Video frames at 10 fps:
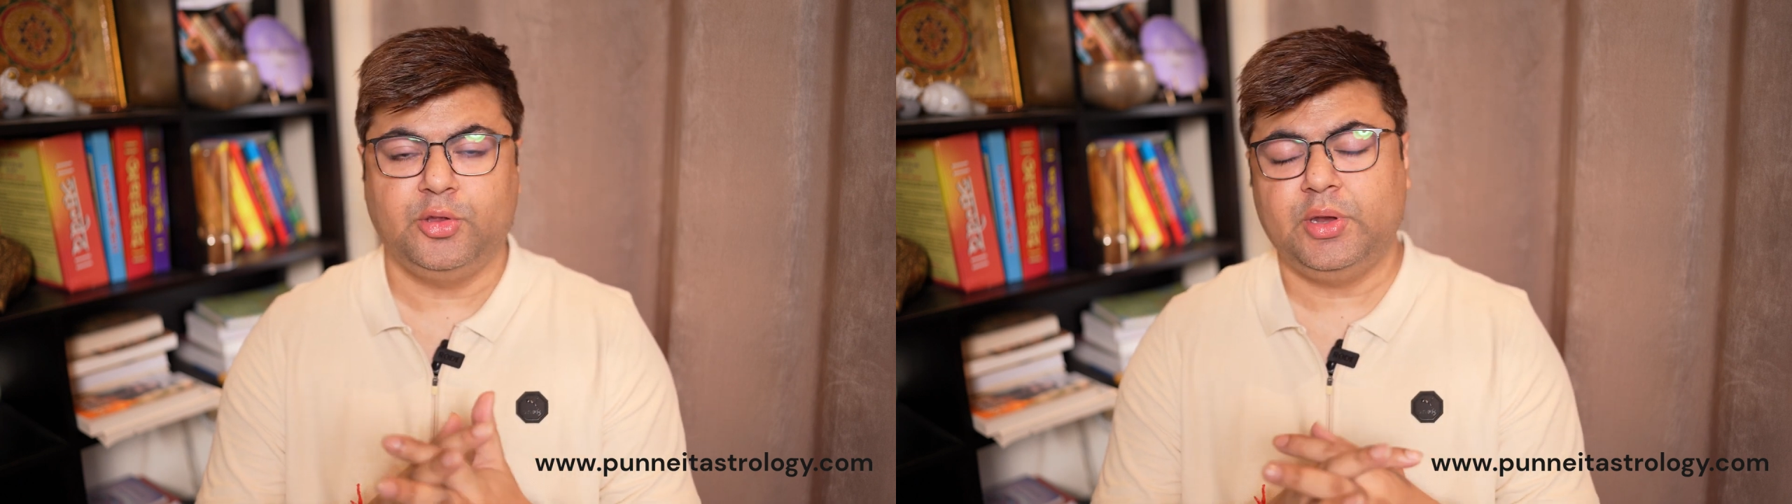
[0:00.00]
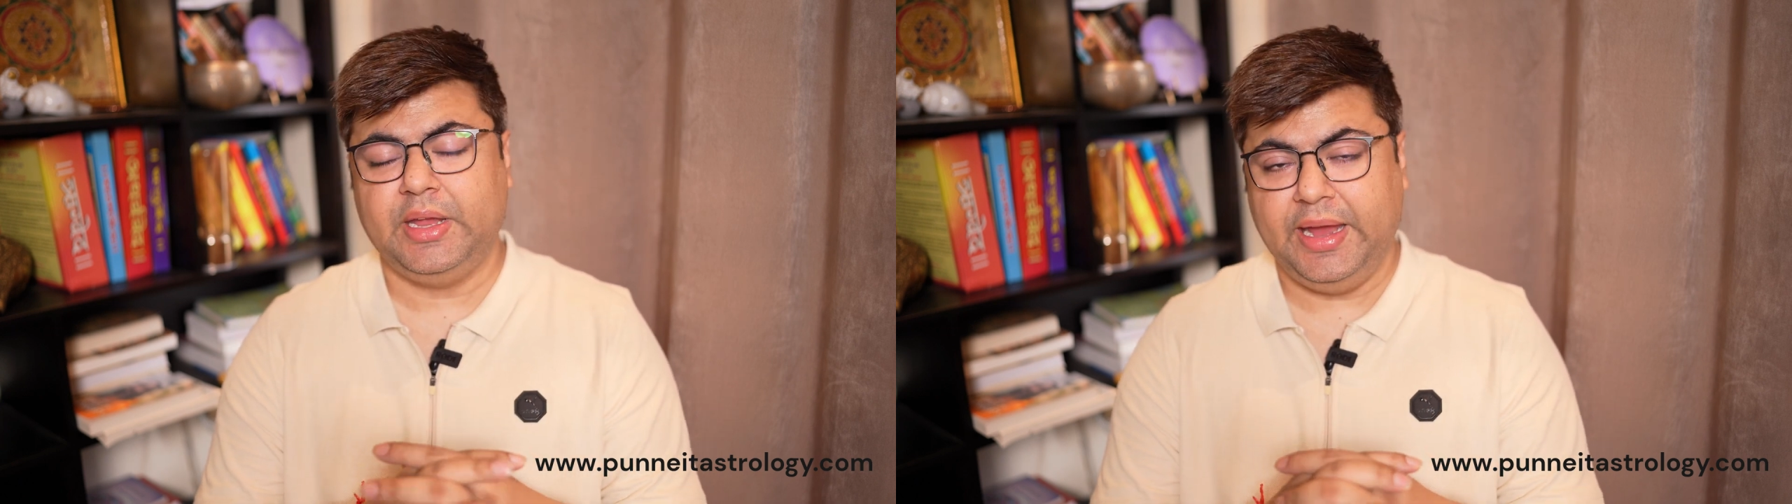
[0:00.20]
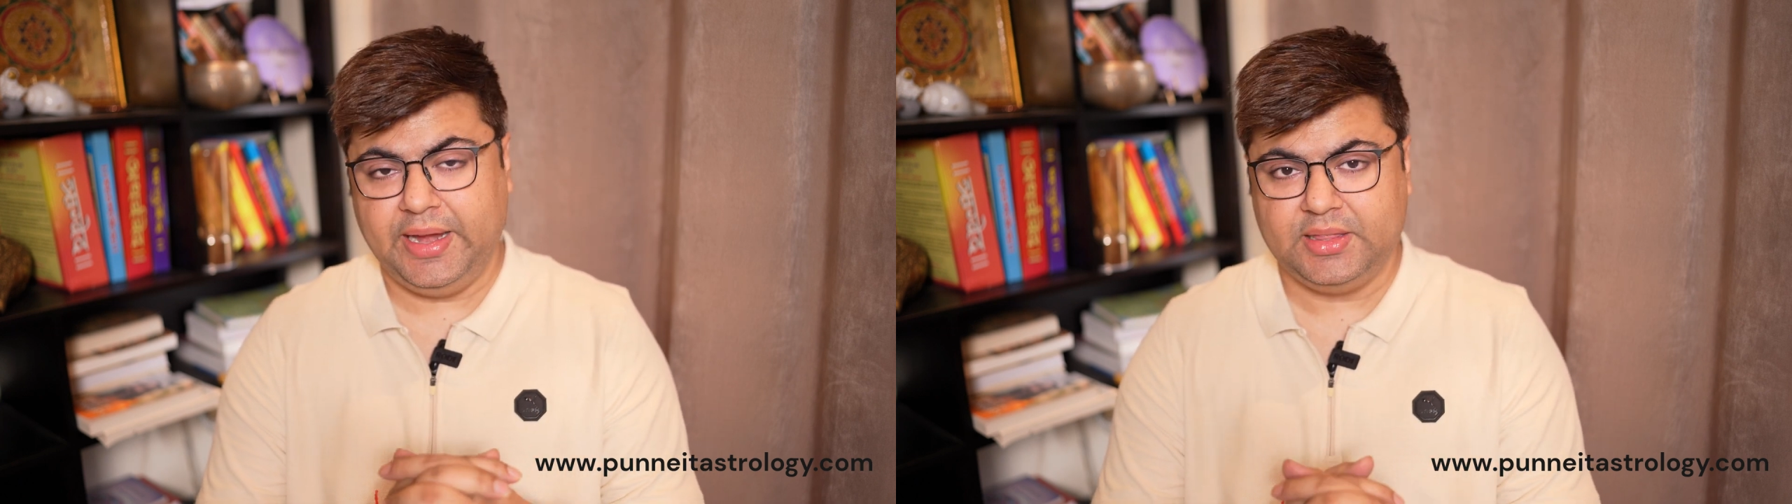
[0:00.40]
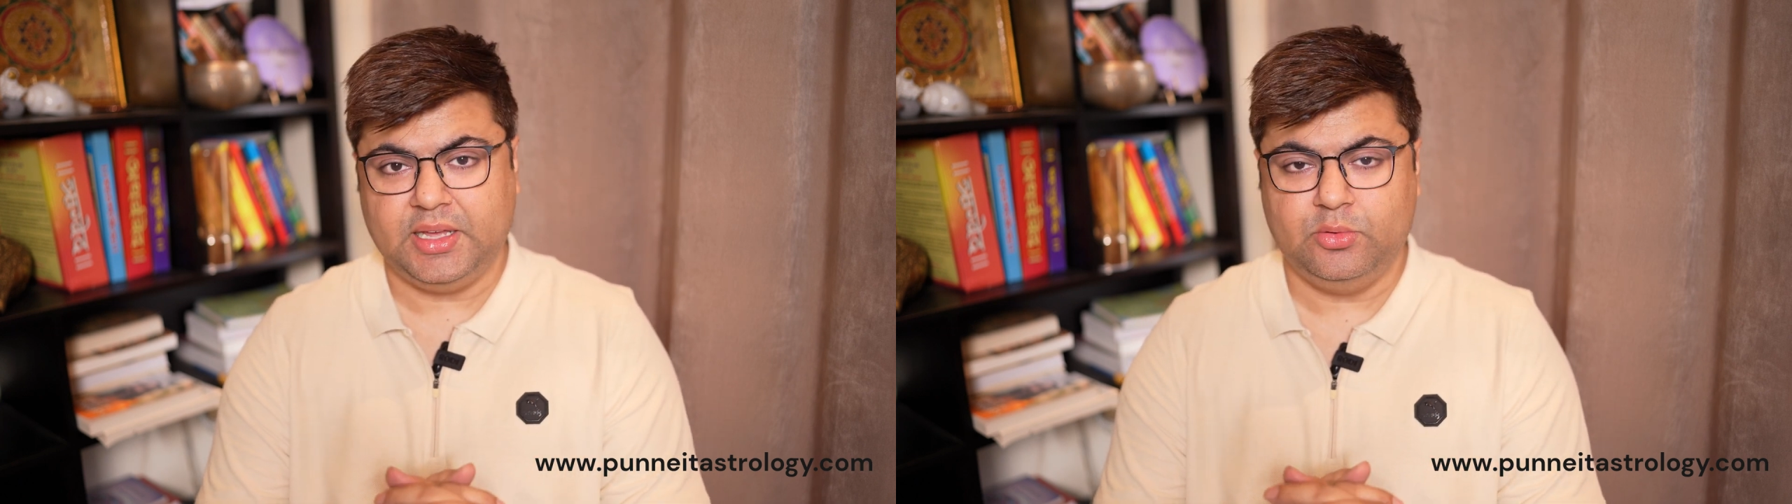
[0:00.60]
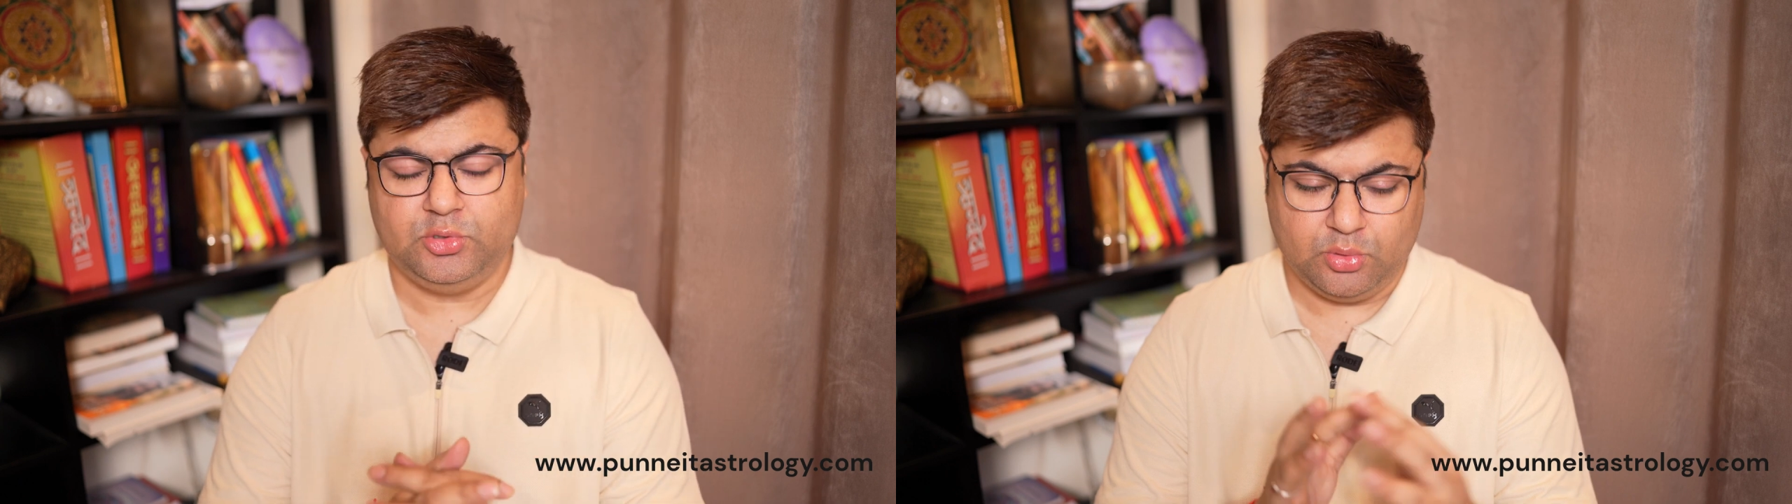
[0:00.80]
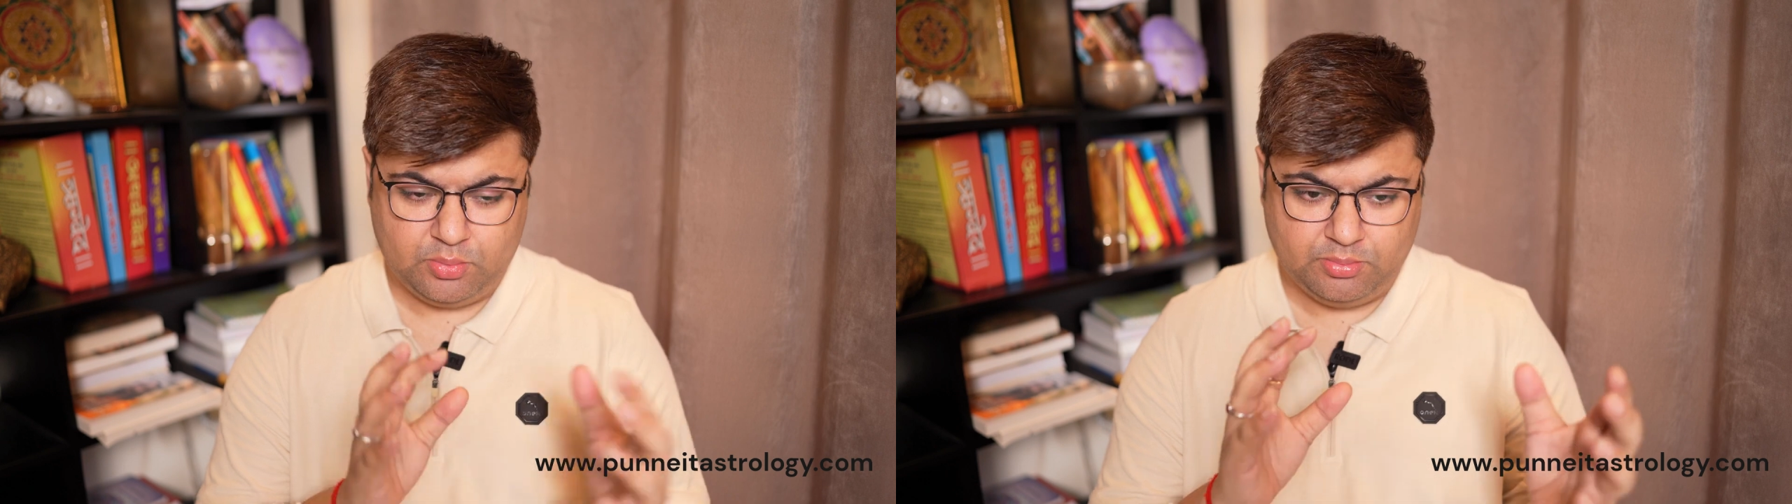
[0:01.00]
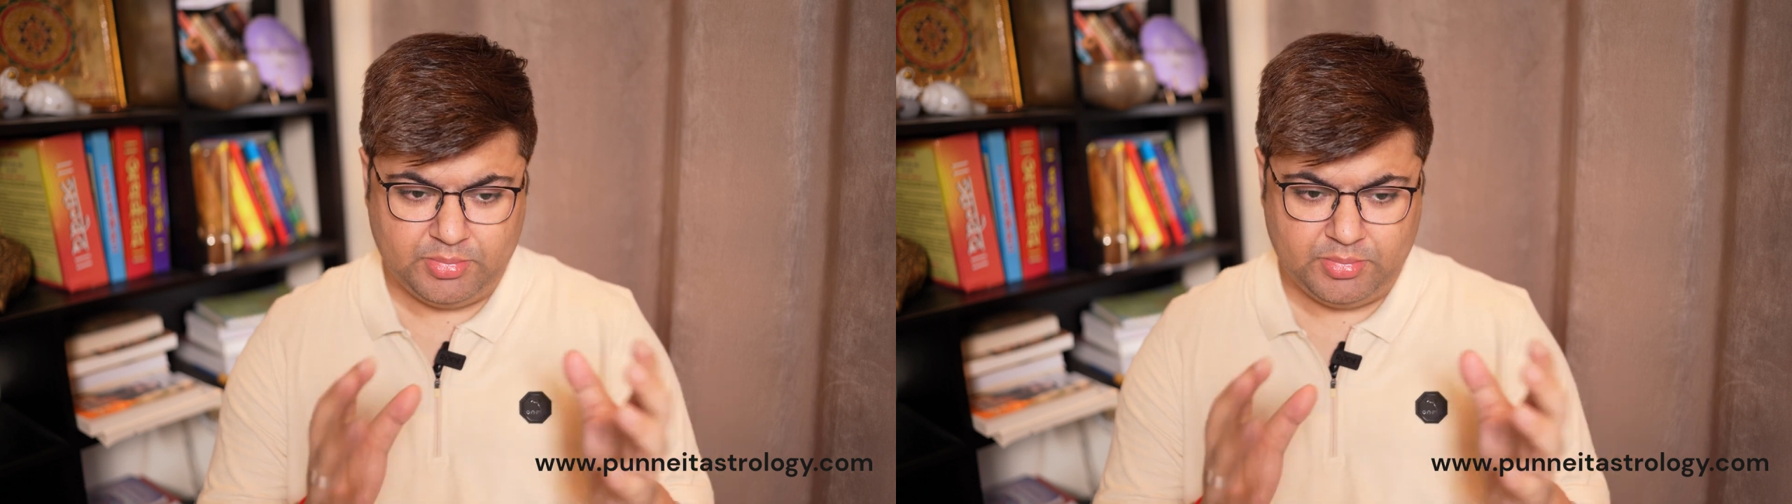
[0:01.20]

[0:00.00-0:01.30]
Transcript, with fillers: your 8th house, so